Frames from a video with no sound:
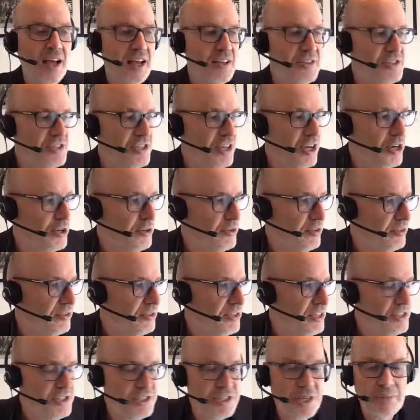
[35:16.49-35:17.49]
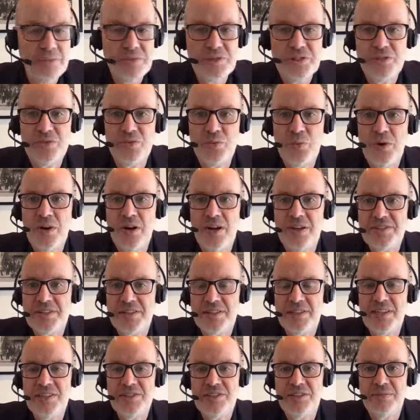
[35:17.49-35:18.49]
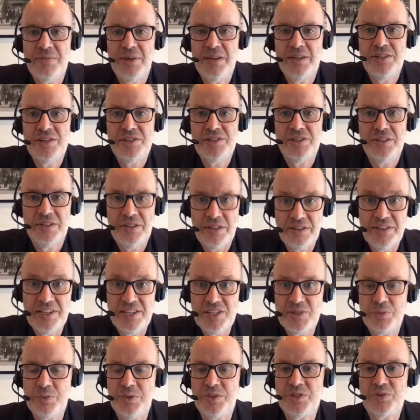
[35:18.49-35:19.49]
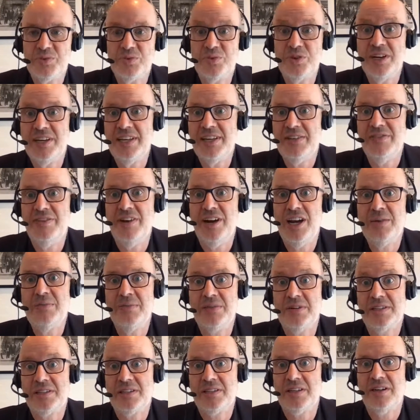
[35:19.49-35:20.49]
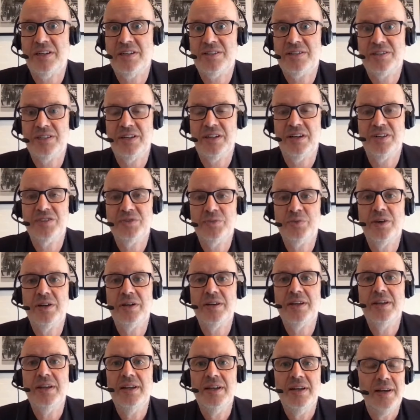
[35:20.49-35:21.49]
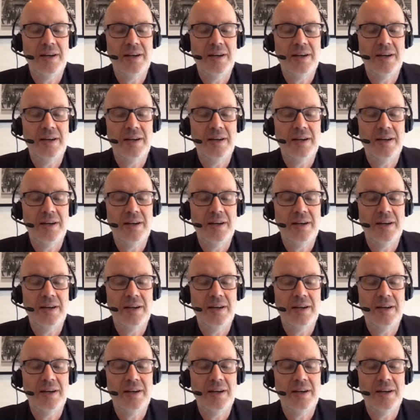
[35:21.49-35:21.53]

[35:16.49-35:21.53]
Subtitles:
And so the assumption was, as Lisa mentioned, that this was really very much like SARS-1.